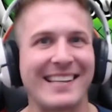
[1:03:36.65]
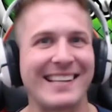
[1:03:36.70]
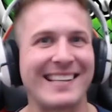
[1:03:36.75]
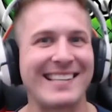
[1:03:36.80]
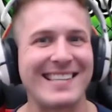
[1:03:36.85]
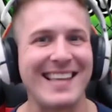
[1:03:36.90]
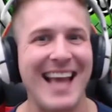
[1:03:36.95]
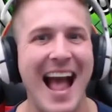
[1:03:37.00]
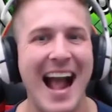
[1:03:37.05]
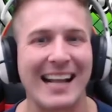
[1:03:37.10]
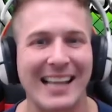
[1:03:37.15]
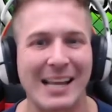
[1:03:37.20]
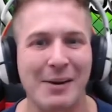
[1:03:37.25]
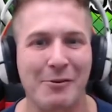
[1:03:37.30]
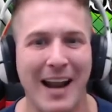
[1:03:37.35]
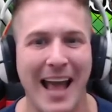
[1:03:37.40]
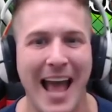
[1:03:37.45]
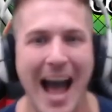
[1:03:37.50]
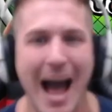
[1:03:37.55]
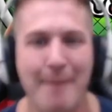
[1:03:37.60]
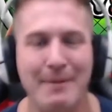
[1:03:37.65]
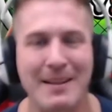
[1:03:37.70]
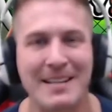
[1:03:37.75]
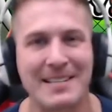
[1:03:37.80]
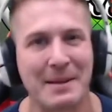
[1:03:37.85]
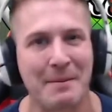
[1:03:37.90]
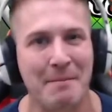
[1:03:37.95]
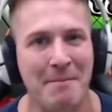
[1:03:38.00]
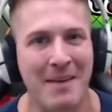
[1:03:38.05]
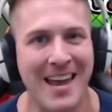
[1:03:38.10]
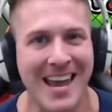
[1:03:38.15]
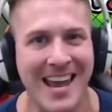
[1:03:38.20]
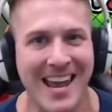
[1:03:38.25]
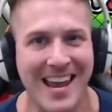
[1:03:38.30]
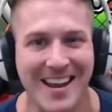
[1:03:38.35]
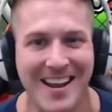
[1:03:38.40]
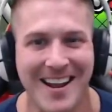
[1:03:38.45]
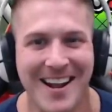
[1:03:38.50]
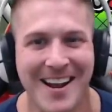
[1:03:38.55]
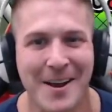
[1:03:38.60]
exactly what happened to
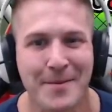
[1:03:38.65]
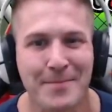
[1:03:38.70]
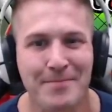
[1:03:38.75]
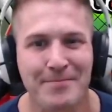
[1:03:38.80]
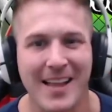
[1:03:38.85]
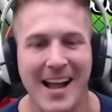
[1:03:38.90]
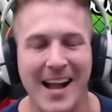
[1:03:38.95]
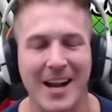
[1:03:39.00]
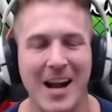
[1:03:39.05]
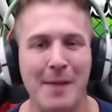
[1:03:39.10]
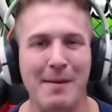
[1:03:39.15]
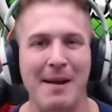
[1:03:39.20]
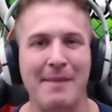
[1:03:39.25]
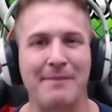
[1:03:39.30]
me. I got my